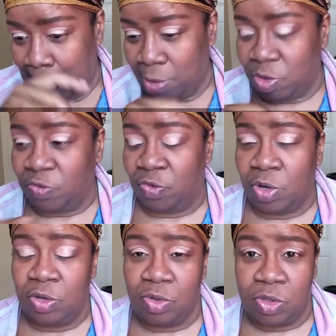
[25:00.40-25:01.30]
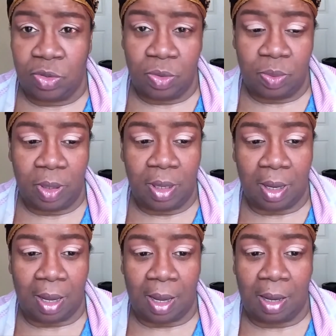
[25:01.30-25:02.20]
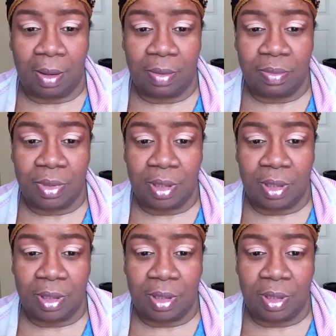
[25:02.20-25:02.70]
before YouTube, I